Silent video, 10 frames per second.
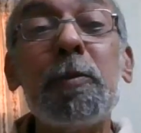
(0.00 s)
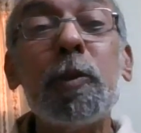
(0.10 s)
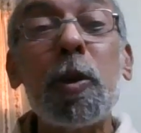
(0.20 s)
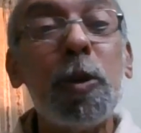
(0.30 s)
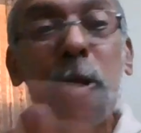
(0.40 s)

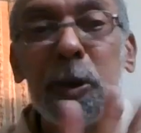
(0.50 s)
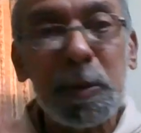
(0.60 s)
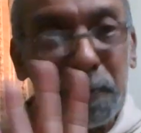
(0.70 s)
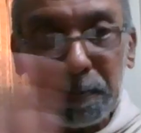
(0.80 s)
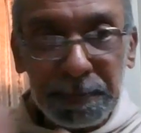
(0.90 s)
comes or not,
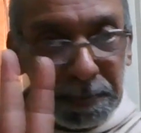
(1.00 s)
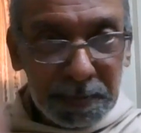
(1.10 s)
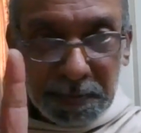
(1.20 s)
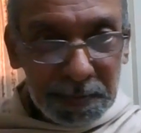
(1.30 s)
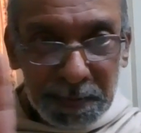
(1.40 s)

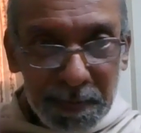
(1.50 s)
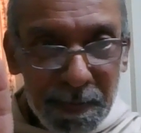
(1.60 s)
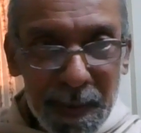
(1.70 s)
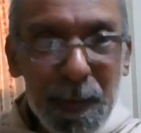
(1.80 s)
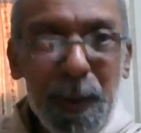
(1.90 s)

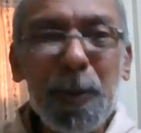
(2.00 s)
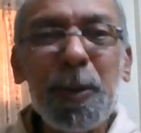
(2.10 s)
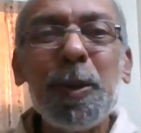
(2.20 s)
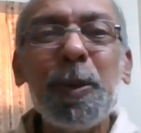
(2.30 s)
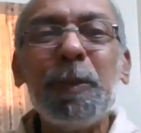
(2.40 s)
we
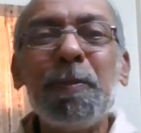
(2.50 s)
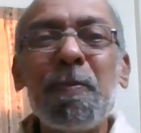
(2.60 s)
don't know.